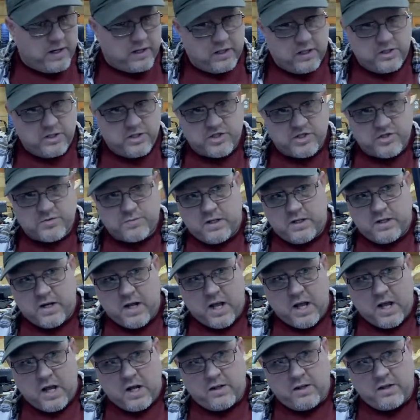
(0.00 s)
an adjustment
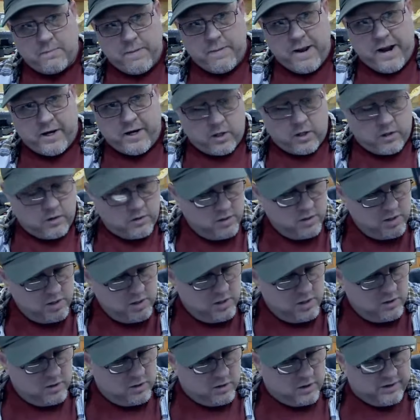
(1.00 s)
on the backer
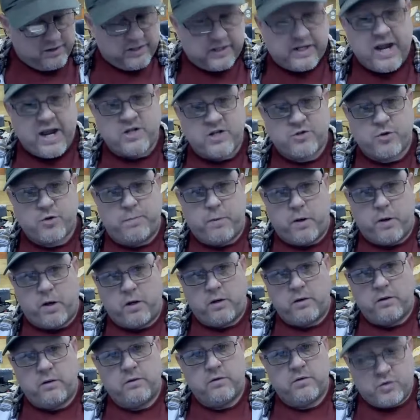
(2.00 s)
on the gantry
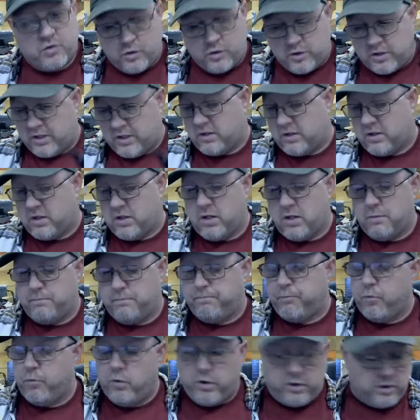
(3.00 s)
part so that the
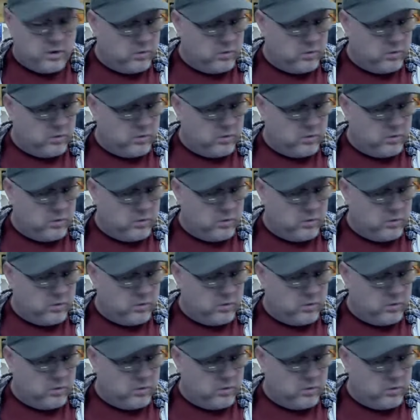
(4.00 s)
little